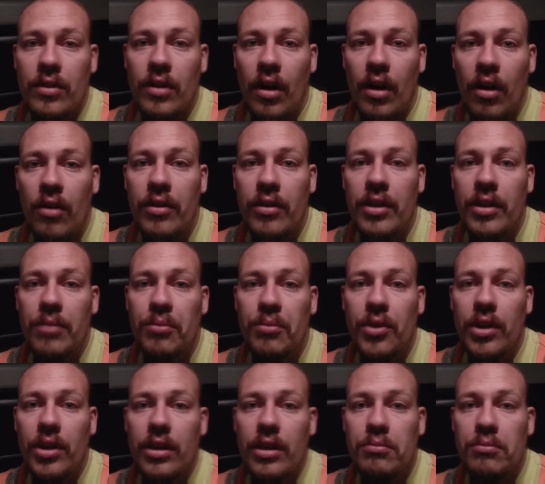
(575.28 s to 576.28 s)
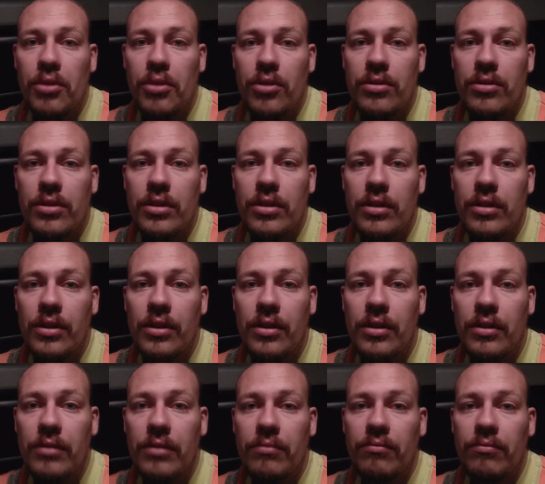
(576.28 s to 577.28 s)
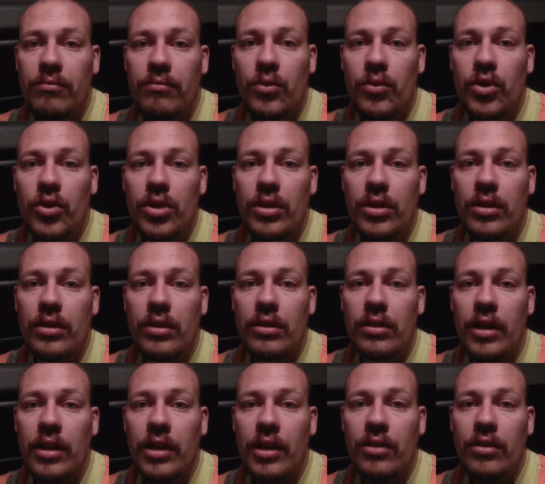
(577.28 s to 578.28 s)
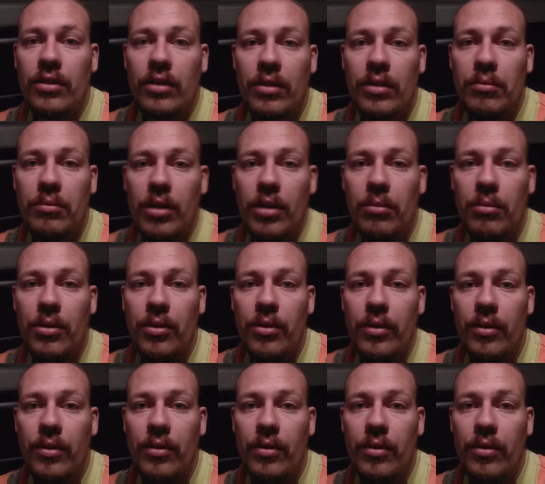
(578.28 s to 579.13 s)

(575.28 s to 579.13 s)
I'll keep you guys posted. Sure, in the next clip I'll be